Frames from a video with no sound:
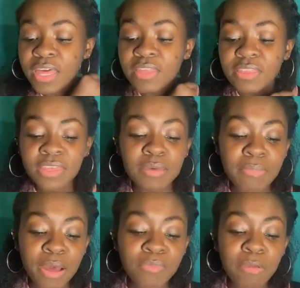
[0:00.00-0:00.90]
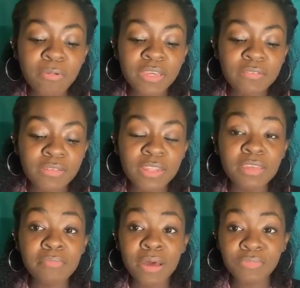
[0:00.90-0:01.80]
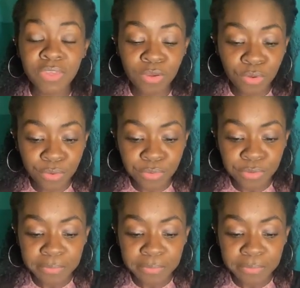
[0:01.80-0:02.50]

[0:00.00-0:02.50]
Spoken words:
than the amount they were given and the amount they earned.